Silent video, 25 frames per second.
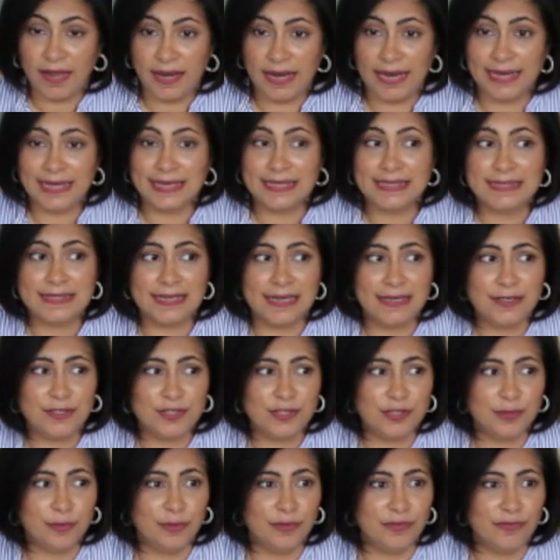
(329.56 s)
Like I said
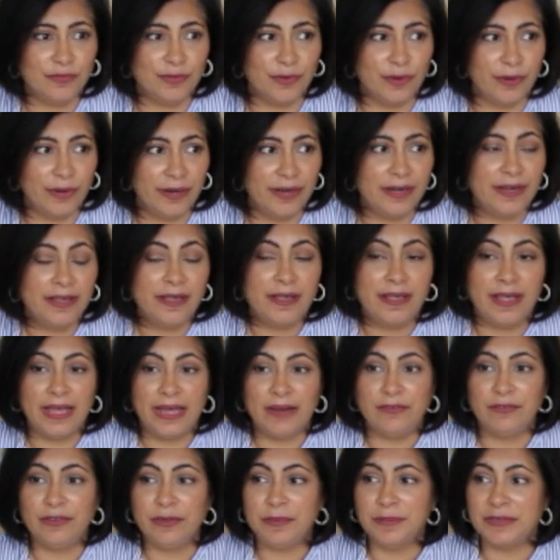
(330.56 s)
to you before,
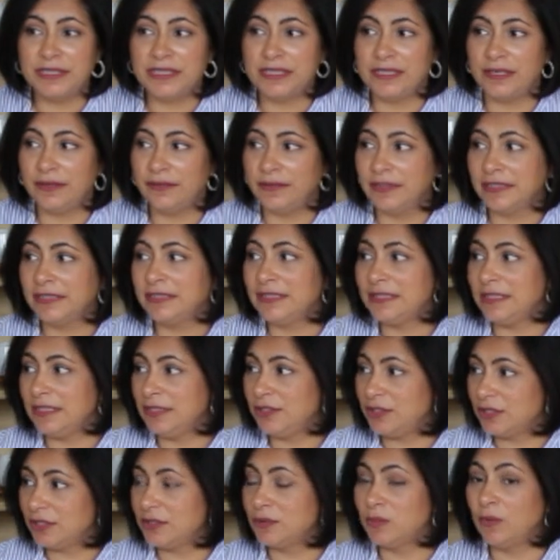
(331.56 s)
every material
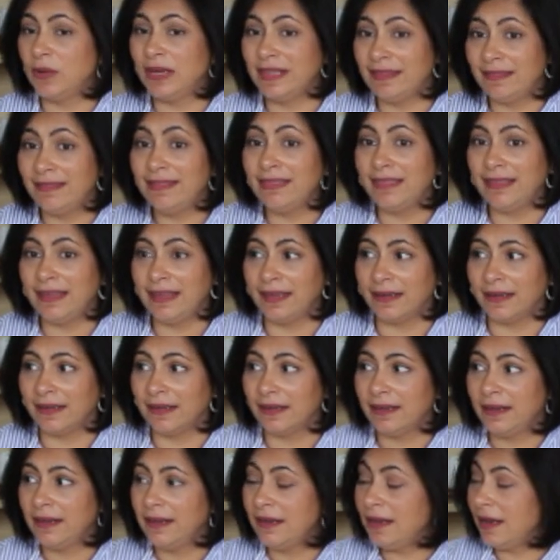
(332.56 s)
teaches one thing.
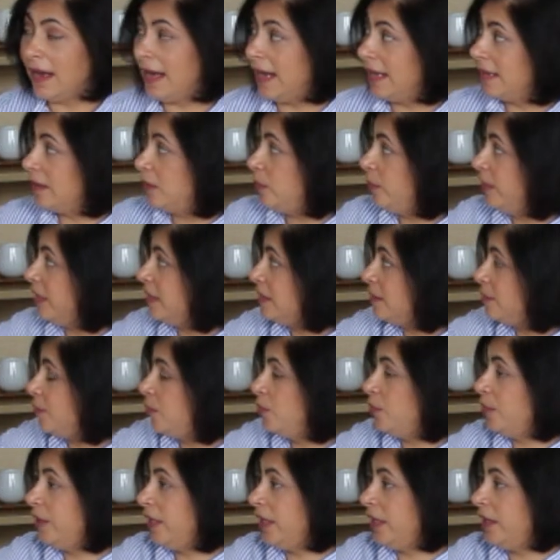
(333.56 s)
Either we are
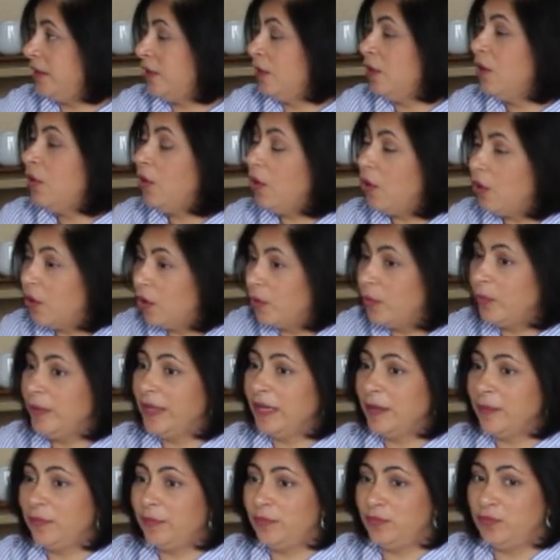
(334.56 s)
spooning, or
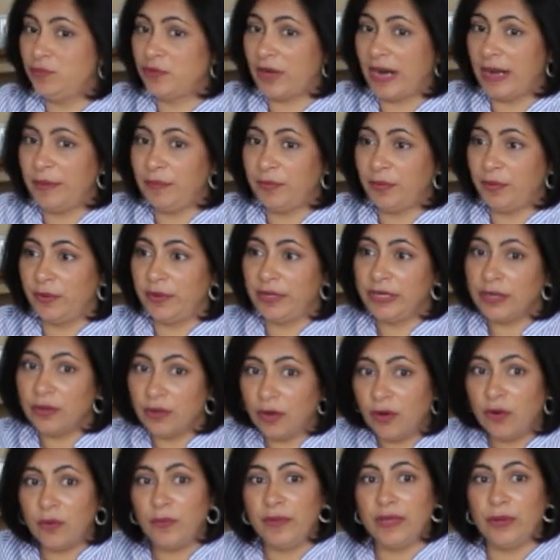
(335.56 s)
we are dry pouring,
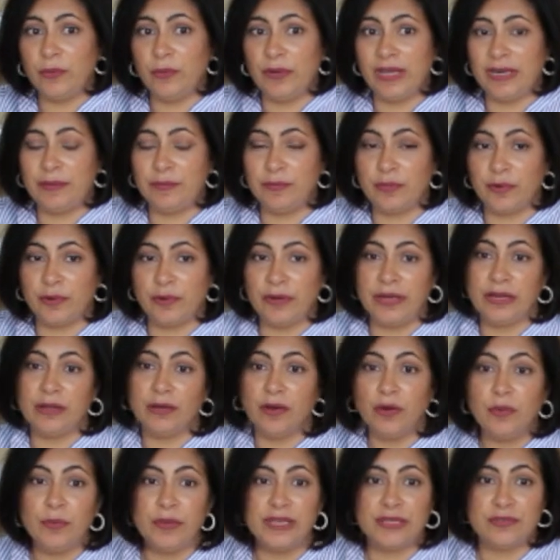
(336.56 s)
or we are wet
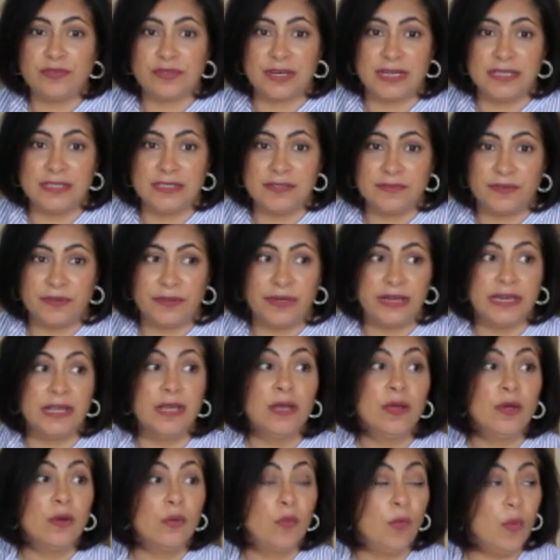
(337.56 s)
pouring, or we are transferring
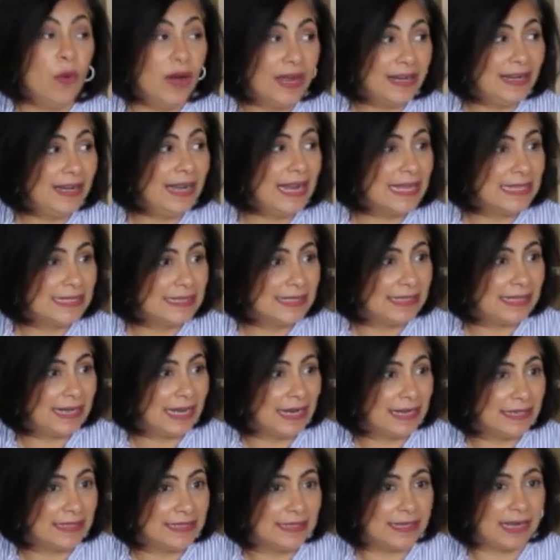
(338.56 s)
one lesson
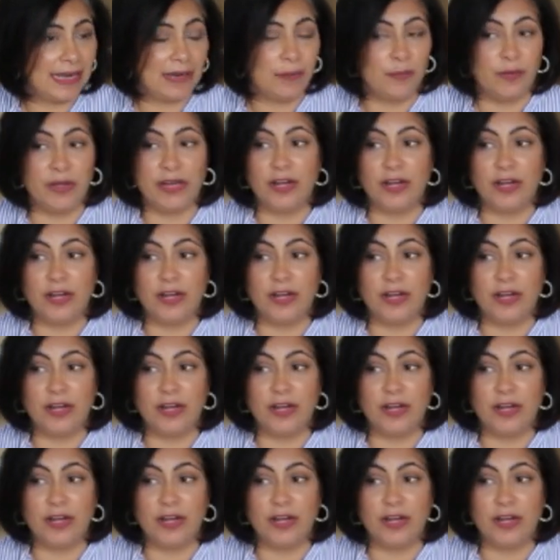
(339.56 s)
at a time.